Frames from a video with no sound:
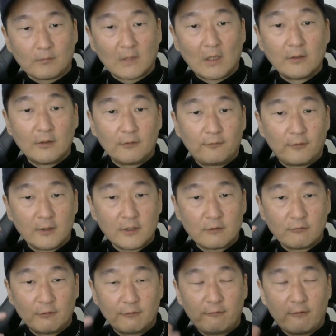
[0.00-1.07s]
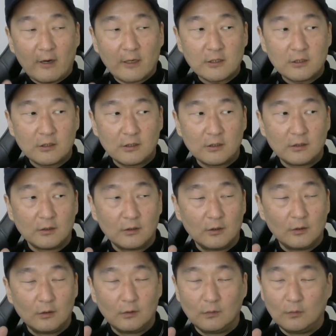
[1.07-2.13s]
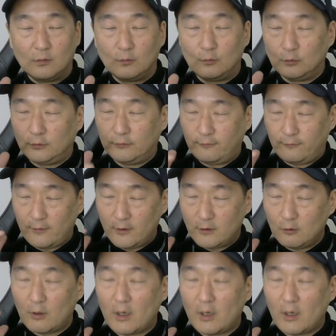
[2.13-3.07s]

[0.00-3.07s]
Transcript: the first refresh would fail